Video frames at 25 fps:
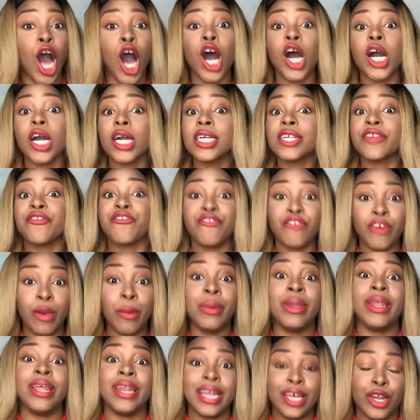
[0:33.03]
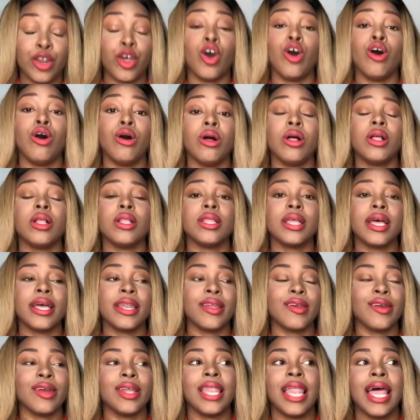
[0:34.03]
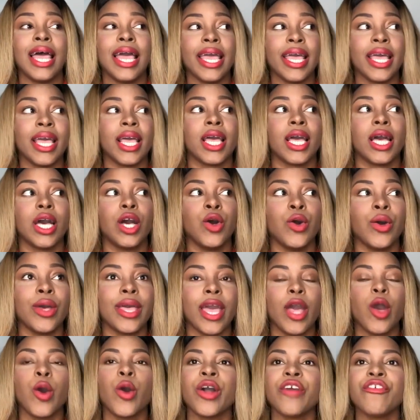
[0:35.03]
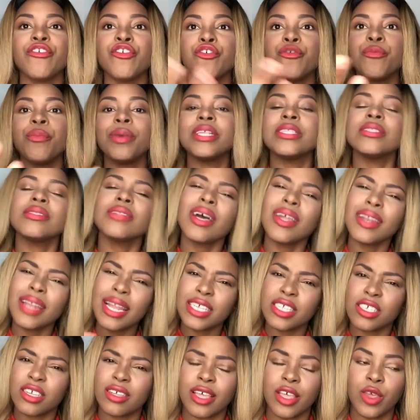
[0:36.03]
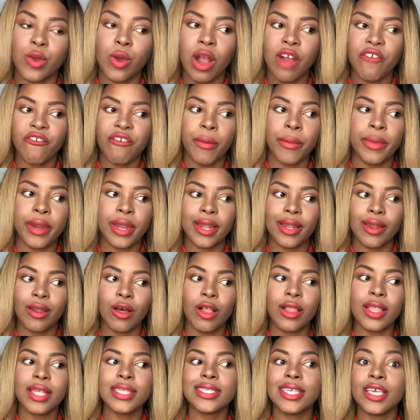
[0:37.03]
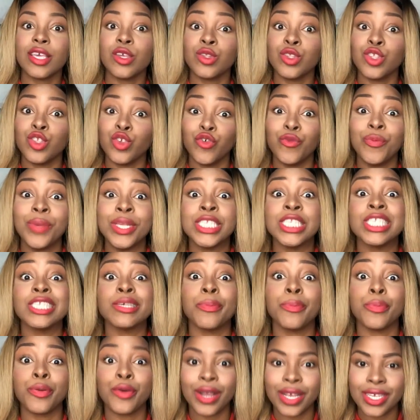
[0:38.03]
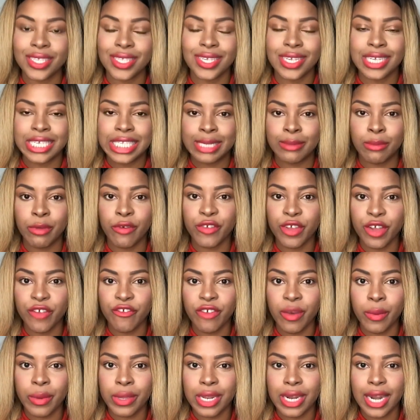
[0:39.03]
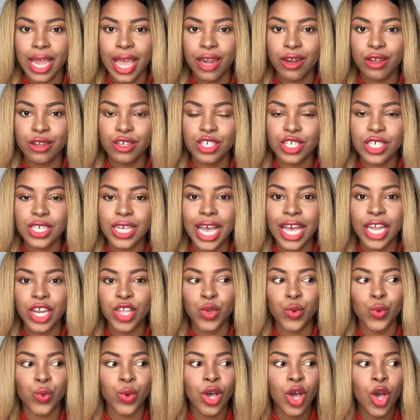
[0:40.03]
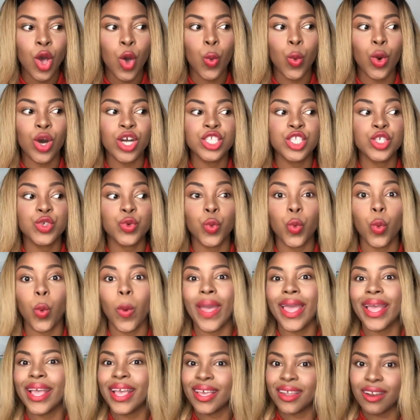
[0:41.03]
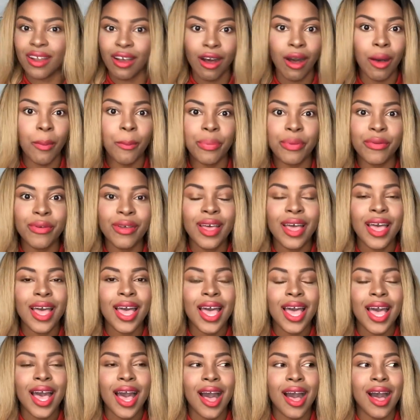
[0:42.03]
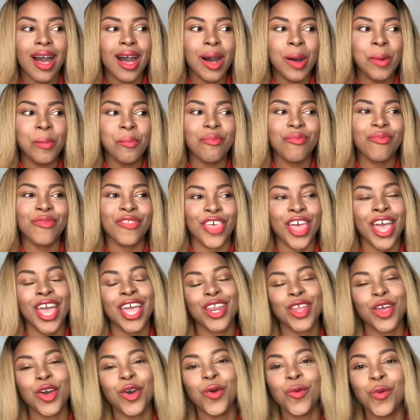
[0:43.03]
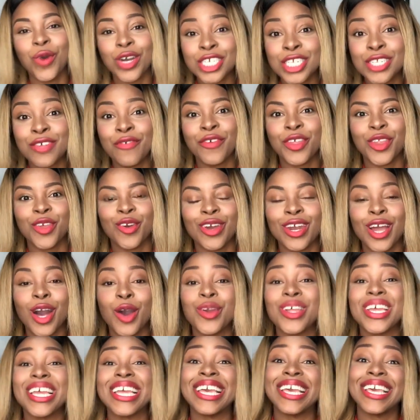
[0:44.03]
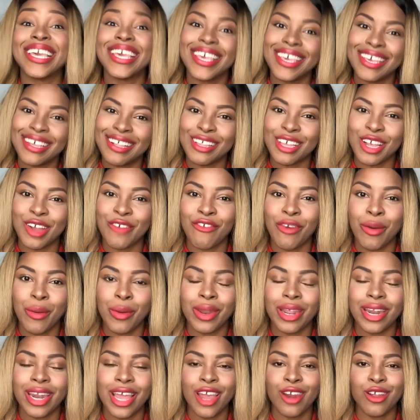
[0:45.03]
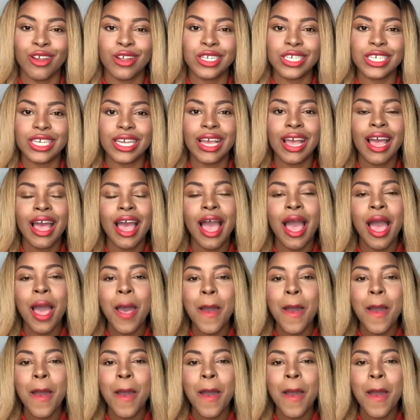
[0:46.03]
aren't feminine at all and you're like, okay, or if you've been, not necessarily that you aren't feminine at all. Let's say you've been suppressing some of your feminine energy and you want to wake it up. Then go watch the video on how to heal your feminine energy.